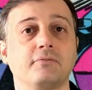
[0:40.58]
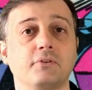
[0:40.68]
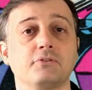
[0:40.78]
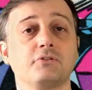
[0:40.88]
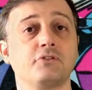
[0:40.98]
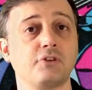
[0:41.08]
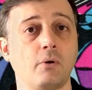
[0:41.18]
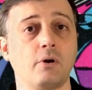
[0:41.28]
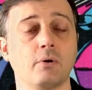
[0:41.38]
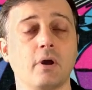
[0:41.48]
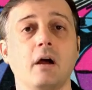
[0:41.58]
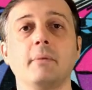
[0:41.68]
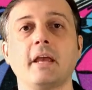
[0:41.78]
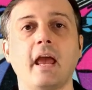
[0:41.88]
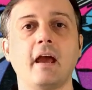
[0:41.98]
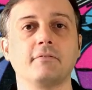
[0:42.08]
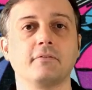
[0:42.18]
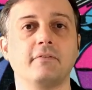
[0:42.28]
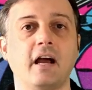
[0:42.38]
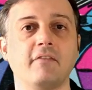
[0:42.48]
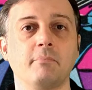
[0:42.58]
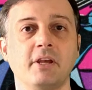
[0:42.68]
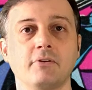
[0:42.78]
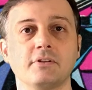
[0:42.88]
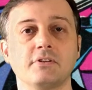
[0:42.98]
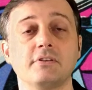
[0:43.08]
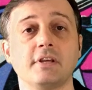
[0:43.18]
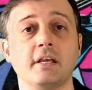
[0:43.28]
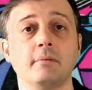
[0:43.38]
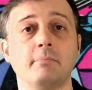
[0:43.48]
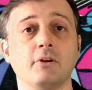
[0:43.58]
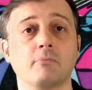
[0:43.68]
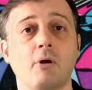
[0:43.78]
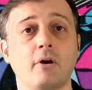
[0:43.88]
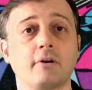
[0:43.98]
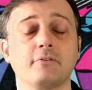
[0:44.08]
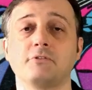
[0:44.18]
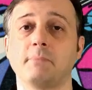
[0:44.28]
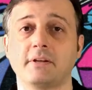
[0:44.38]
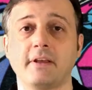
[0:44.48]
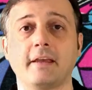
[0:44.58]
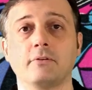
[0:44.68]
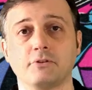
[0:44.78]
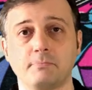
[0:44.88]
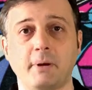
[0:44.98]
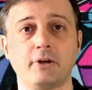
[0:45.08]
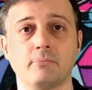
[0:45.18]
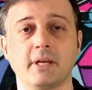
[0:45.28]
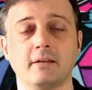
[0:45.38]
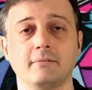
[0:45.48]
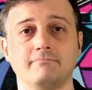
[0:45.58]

first solo comic after five appearances in Peter Parker the Spectacular Spider-Man.